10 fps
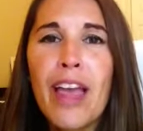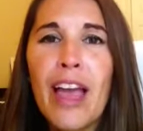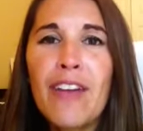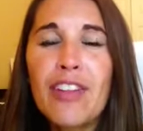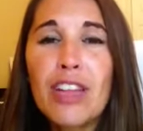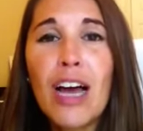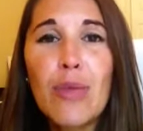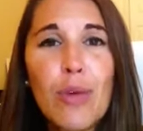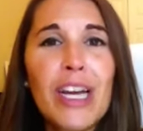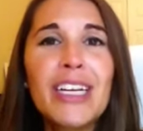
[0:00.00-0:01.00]
have a
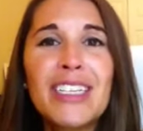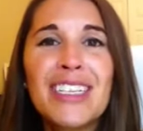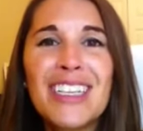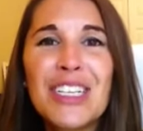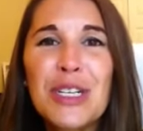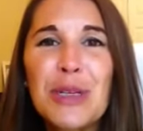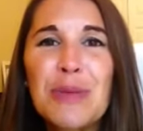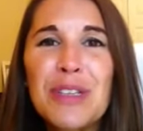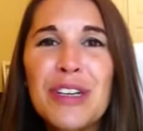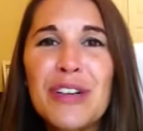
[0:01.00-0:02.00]
lot right in
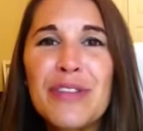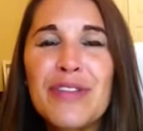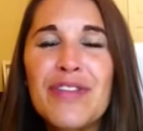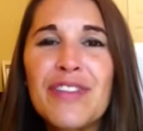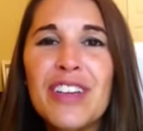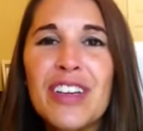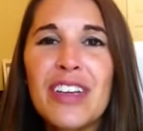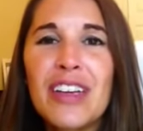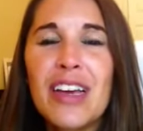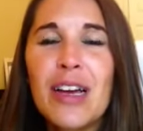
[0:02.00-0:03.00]
terms of
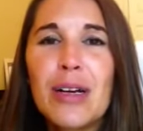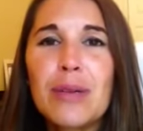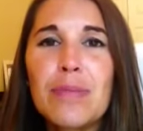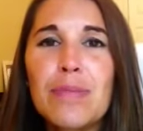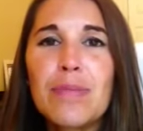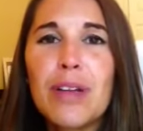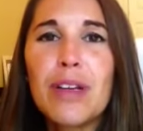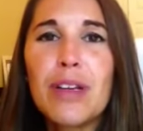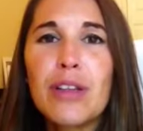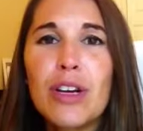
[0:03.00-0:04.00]
um,
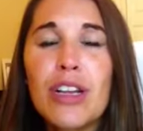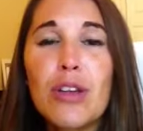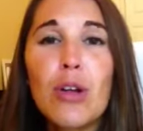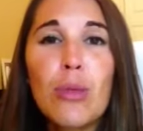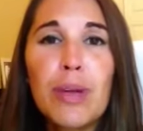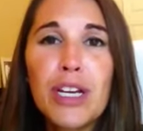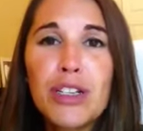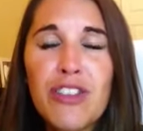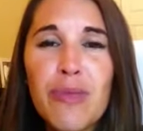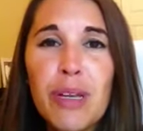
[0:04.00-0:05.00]
looking at the whole
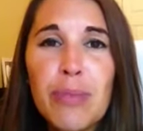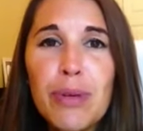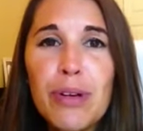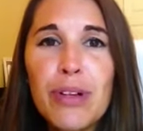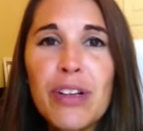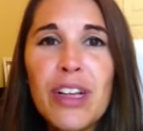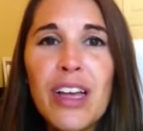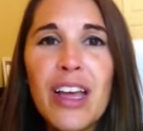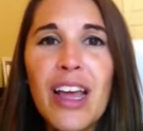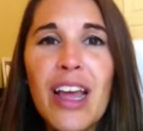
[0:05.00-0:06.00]
picture of people
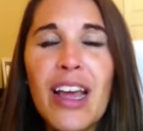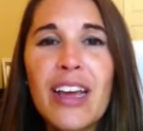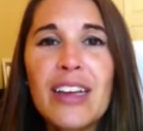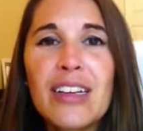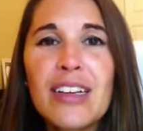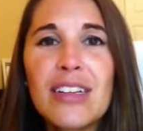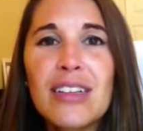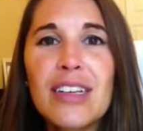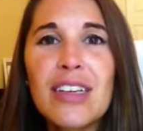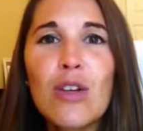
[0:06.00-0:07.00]
and
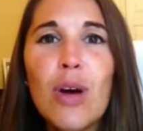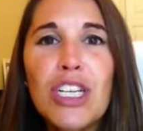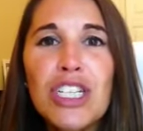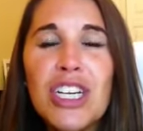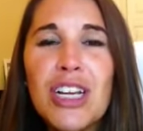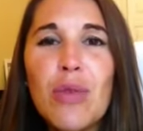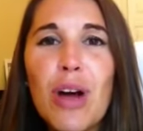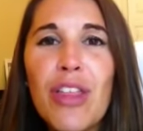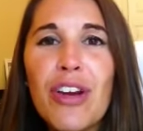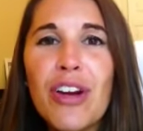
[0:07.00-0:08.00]
questioning
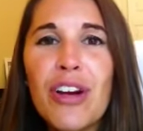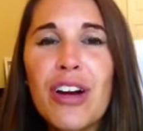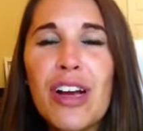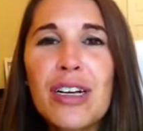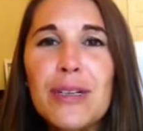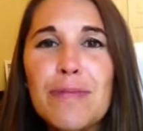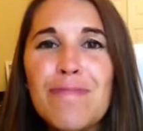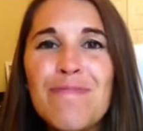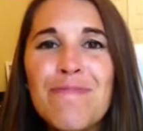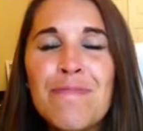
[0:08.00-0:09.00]
whether
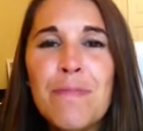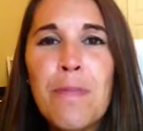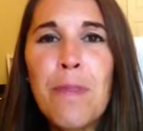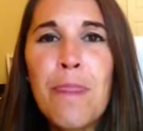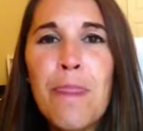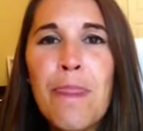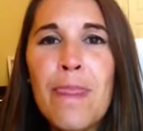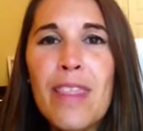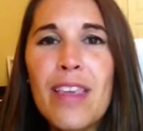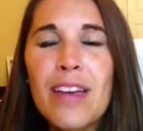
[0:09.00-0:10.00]
um,
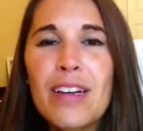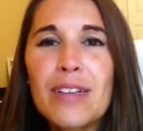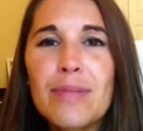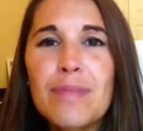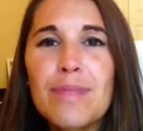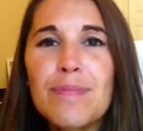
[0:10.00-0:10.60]
um,